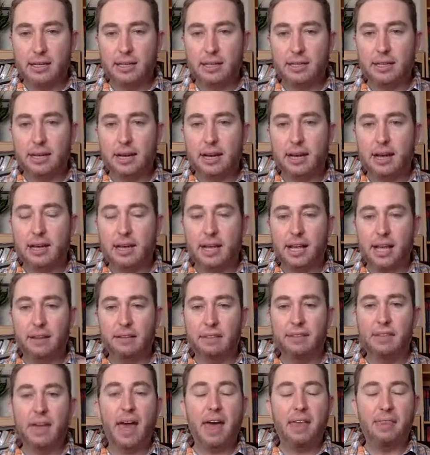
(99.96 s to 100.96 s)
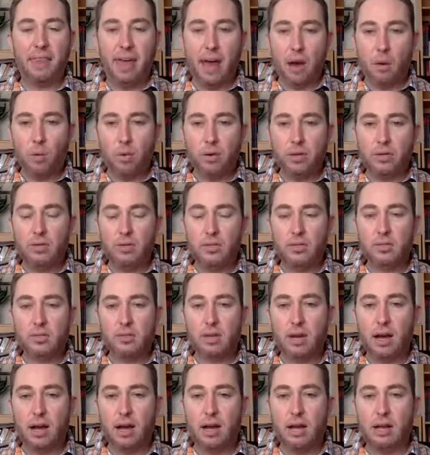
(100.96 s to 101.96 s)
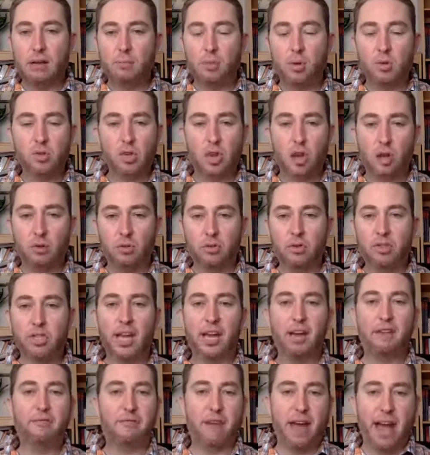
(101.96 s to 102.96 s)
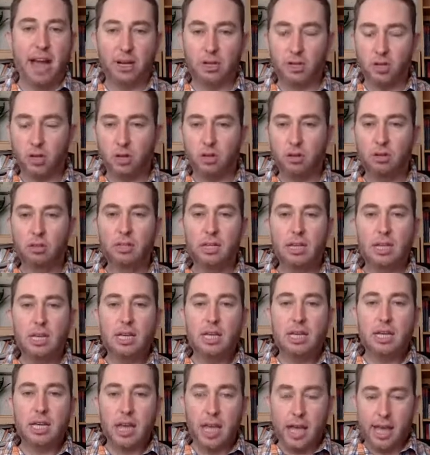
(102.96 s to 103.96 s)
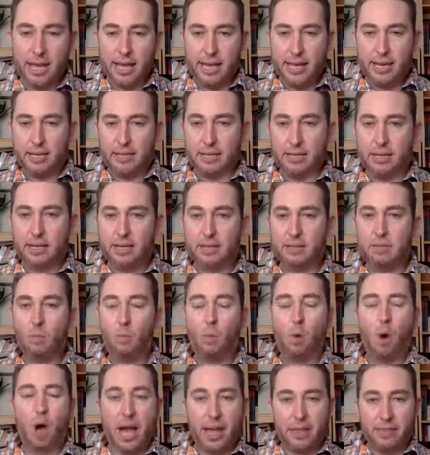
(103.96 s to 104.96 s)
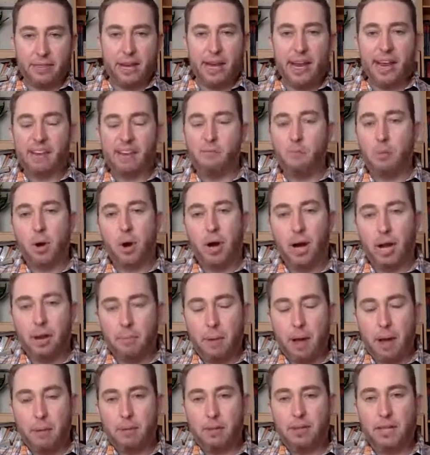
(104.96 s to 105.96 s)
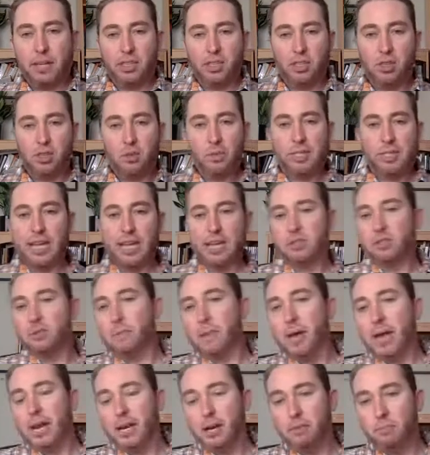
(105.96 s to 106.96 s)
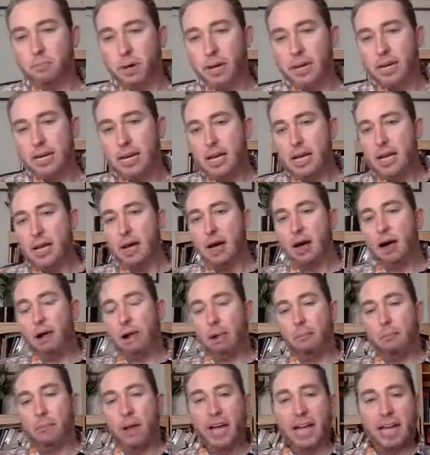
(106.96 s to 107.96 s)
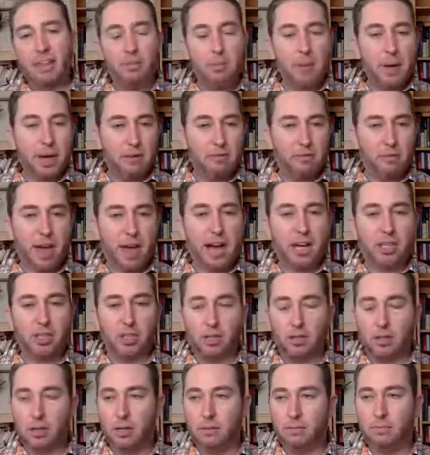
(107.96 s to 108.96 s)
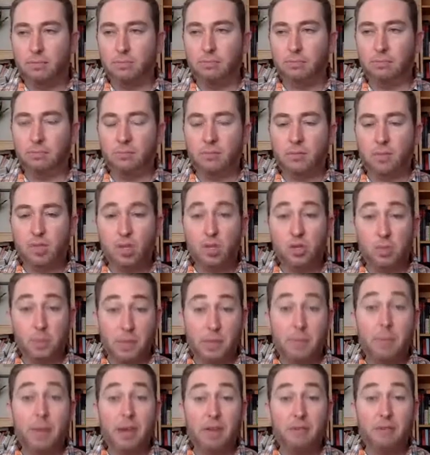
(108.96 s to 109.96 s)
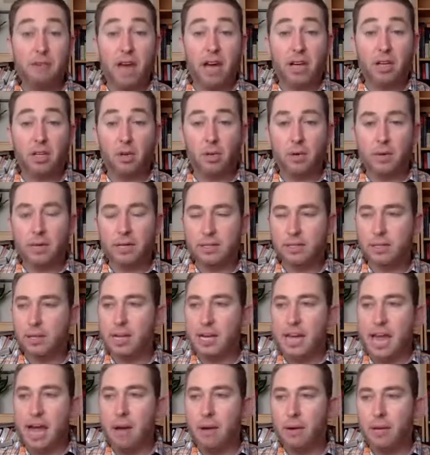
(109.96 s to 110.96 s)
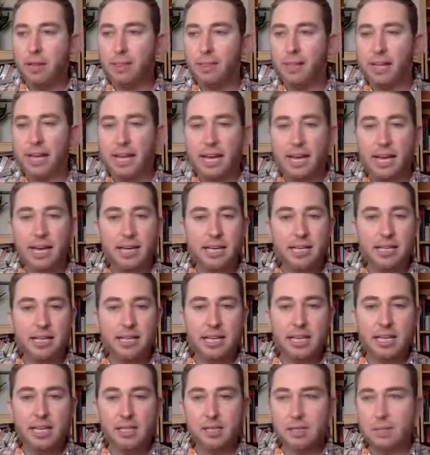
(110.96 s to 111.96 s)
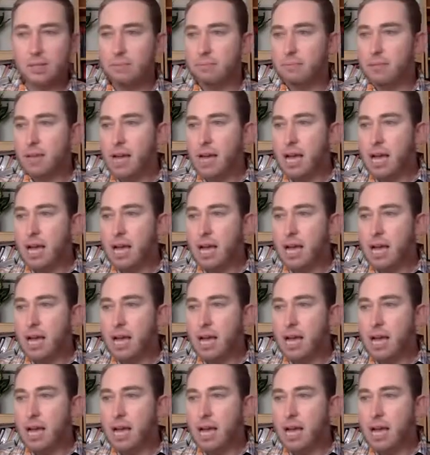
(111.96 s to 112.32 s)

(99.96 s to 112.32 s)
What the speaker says: that was, most scholars think, a factor in why the Native American population was decimated. But again, the main factor, the main factor is undoubtedly disease